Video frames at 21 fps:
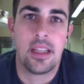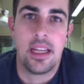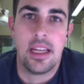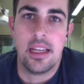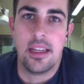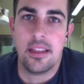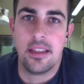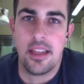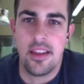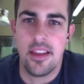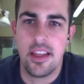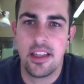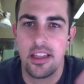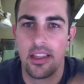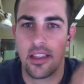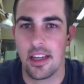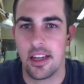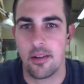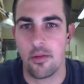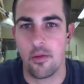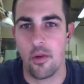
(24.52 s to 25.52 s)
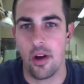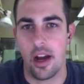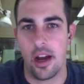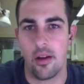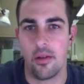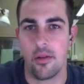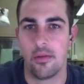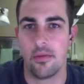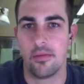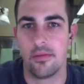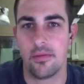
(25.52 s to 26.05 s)
is, and this is like where
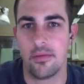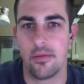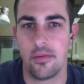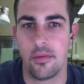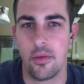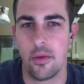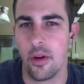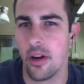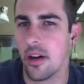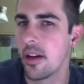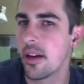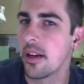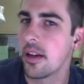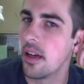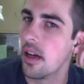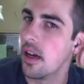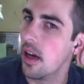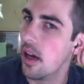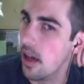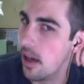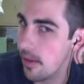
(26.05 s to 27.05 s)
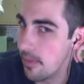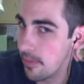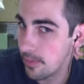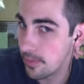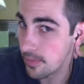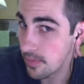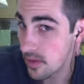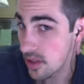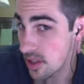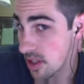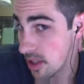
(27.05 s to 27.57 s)
I work.
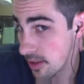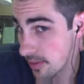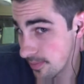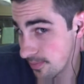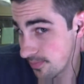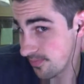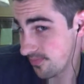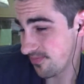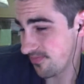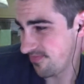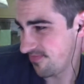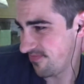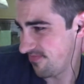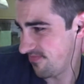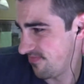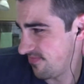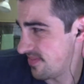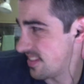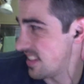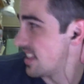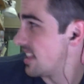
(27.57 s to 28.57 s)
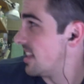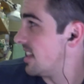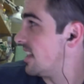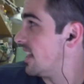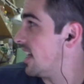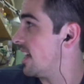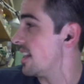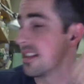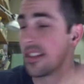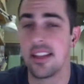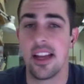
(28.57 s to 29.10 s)
So
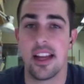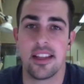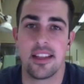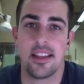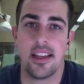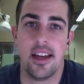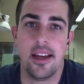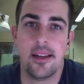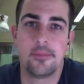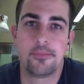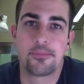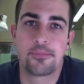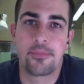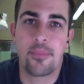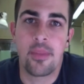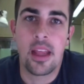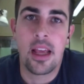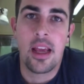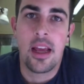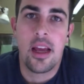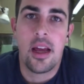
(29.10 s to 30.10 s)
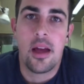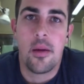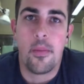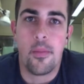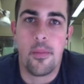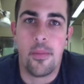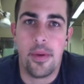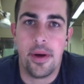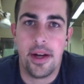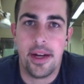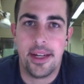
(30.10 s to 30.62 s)
that's that.
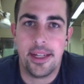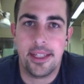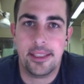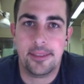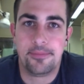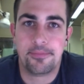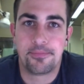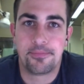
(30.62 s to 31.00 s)
But